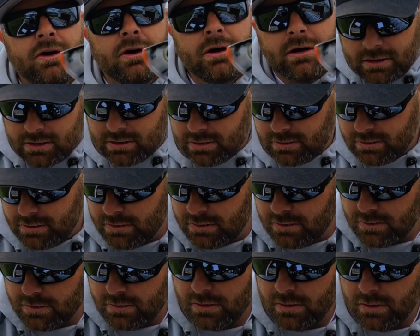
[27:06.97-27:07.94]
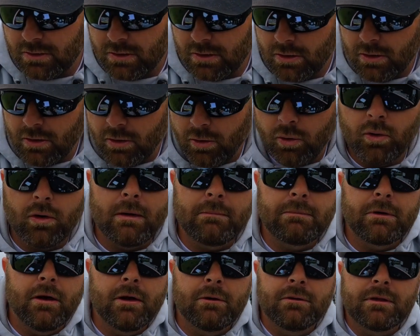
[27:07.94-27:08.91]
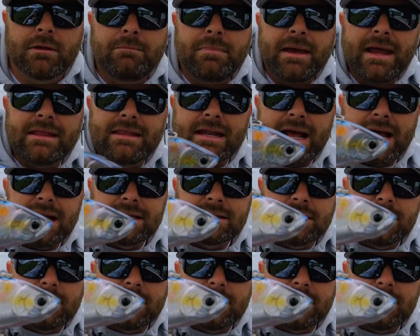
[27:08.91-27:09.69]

hook or I'm going with a bait that has a